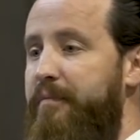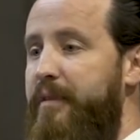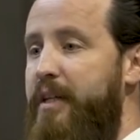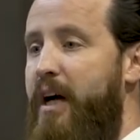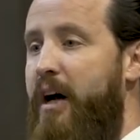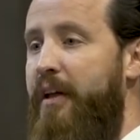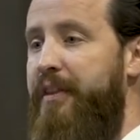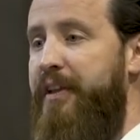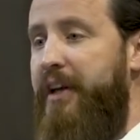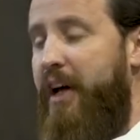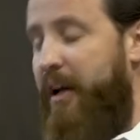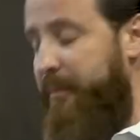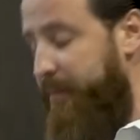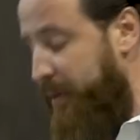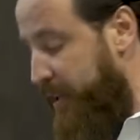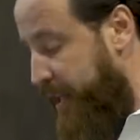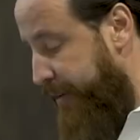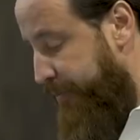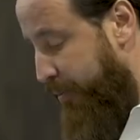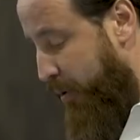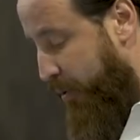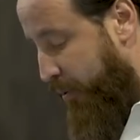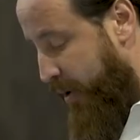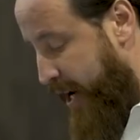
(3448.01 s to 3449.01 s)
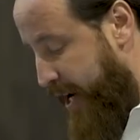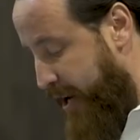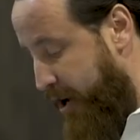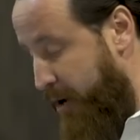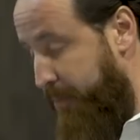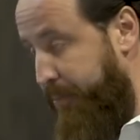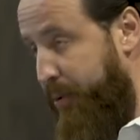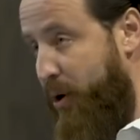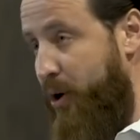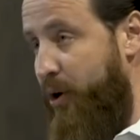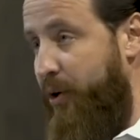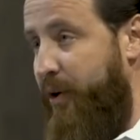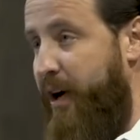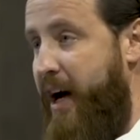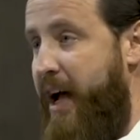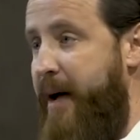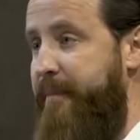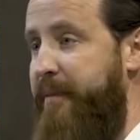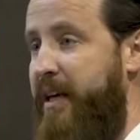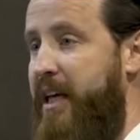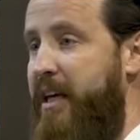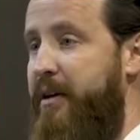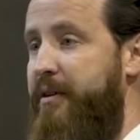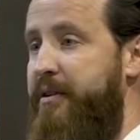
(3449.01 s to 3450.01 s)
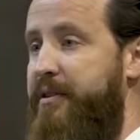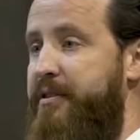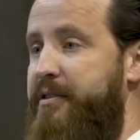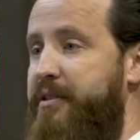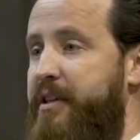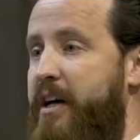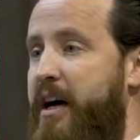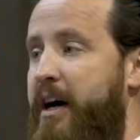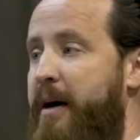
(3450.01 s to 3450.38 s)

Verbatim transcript: on the Unbelievable radio program. He is